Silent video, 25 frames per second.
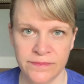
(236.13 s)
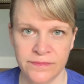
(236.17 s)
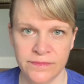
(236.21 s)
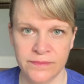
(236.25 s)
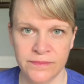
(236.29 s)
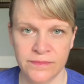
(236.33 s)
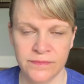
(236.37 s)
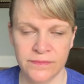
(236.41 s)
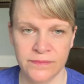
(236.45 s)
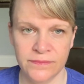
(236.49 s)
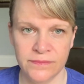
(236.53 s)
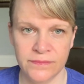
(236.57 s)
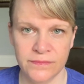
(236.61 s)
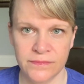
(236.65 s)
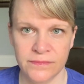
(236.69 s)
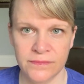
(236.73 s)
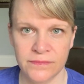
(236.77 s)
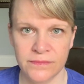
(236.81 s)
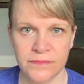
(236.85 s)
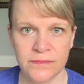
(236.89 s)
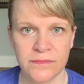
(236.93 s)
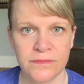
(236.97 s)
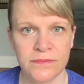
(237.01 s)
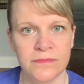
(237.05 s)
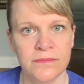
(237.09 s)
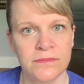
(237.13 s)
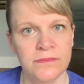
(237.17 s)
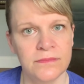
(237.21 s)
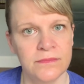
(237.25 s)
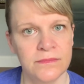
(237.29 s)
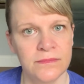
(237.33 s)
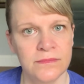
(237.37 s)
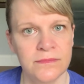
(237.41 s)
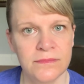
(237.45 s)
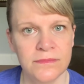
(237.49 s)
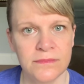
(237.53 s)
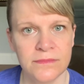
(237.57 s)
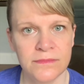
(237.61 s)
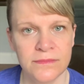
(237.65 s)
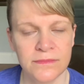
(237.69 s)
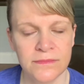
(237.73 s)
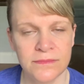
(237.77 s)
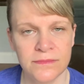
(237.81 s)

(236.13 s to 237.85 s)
Nobody speaks.